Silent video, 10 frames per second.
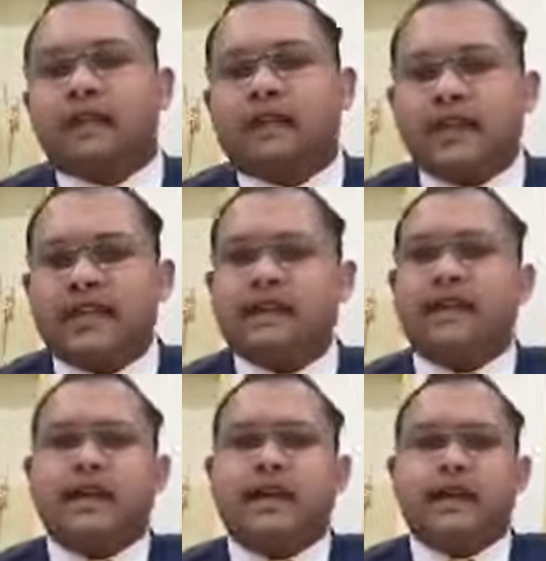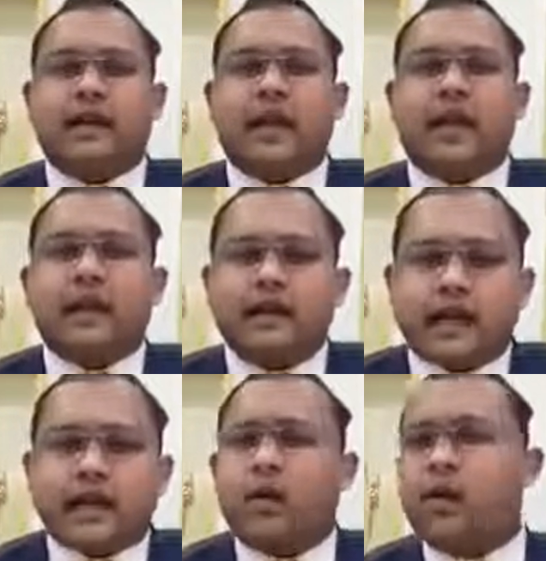where he stated, and
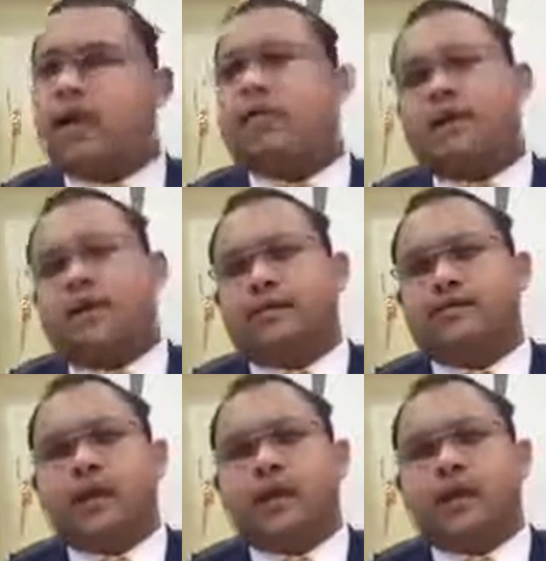I quote him here,